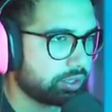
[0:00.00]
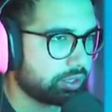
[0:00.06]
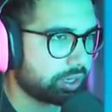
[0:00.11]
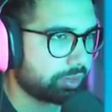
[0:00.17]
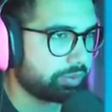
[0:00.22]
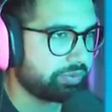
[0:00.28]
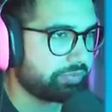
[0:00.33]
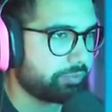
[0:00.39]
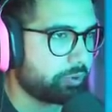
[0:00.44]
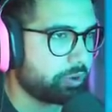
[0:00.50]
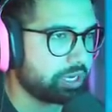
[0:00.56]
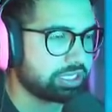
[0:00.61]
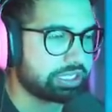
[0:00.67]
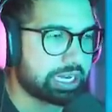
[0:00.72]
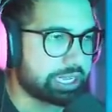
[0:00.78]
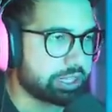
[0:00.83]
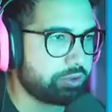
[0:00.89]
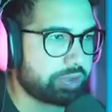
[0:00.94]
Like before,
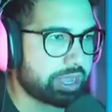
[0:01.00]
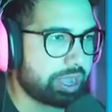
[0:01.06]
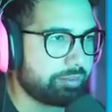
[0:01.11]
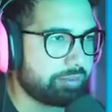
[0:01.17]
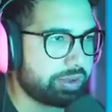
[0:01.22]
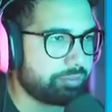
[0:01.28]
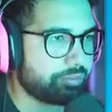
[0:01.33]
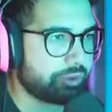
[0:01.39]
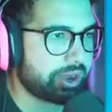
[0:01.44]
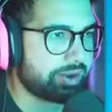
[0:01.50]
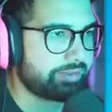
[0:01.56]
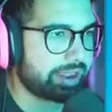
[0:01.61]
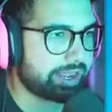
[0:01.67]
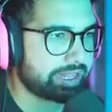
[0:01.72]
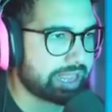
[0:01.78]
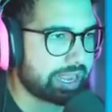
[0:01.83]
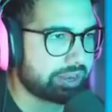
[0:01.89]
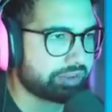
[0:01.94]
it's like you can't be brave
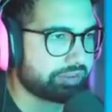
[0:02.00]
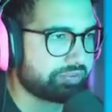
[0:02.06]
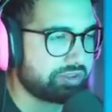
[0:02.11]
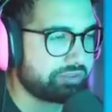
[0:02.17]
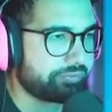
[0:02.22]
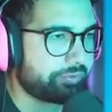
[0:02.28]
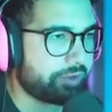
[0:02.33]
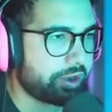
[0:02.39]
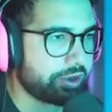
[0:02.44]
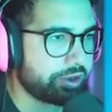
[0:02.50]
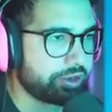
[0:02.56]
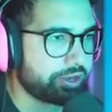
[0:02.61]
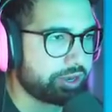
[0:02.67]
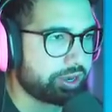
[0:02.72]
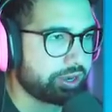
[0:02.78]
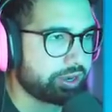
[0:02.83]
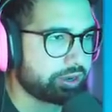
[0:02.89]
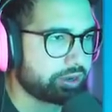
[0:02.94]
like that because if you fall, you're
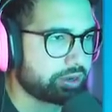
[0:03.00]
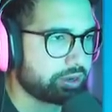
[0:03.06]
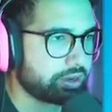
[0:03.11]
done.